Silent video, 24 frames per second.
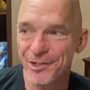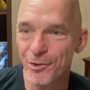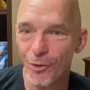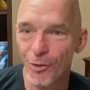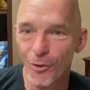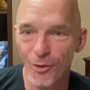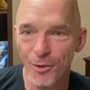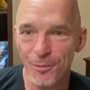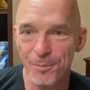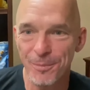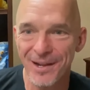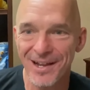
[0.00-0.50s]
you
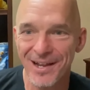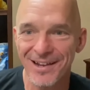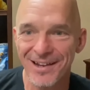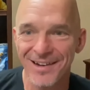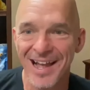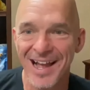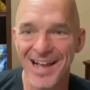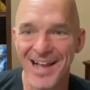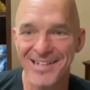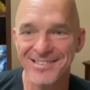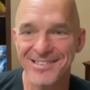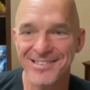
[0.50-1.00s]
ought to be a
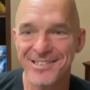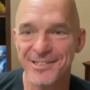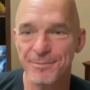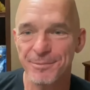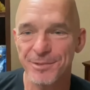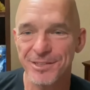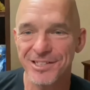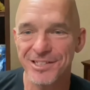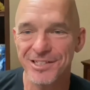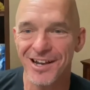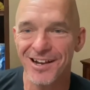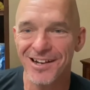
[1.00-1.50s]
licensed
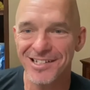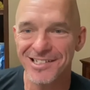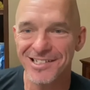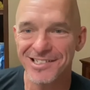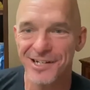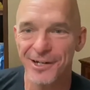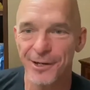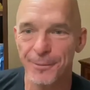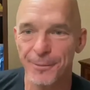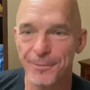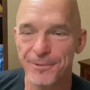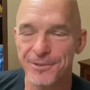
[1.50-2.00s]
massage
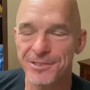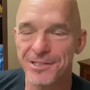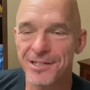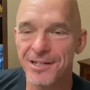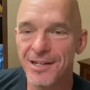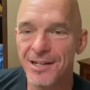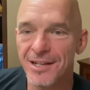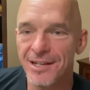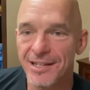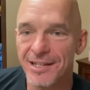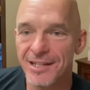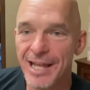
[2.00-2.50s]
therapist.
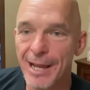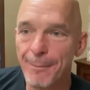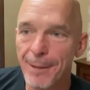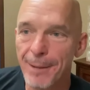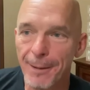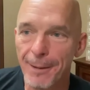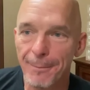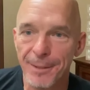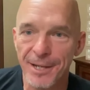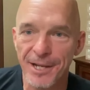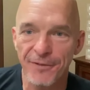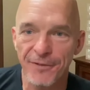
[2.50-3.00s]
That
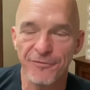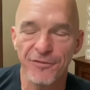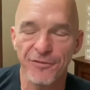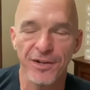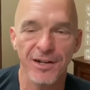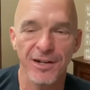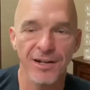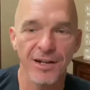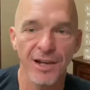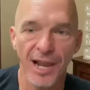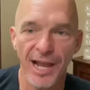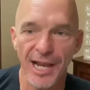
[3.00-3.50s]
might be a
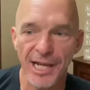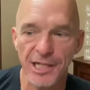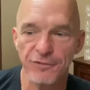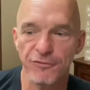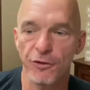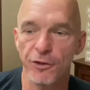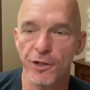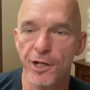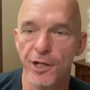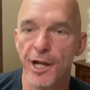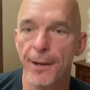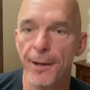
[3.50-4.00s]
fun class
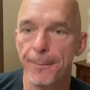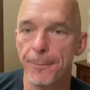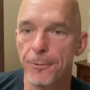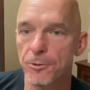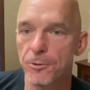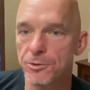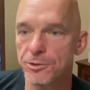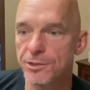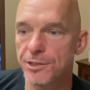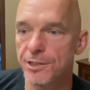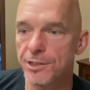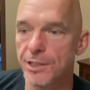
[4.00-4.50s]
for
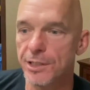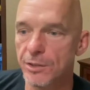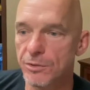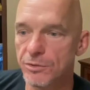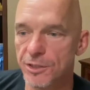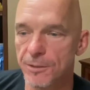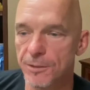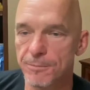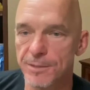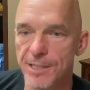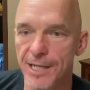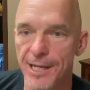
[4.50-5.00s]
couples to do
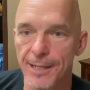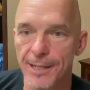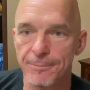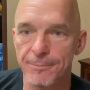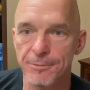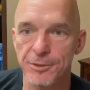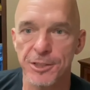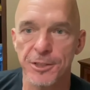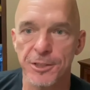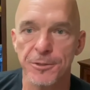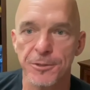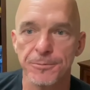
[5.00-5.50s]
sometime
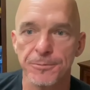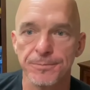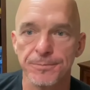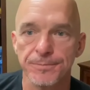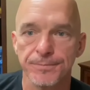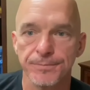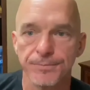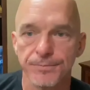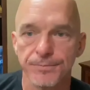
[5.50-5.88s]
soon.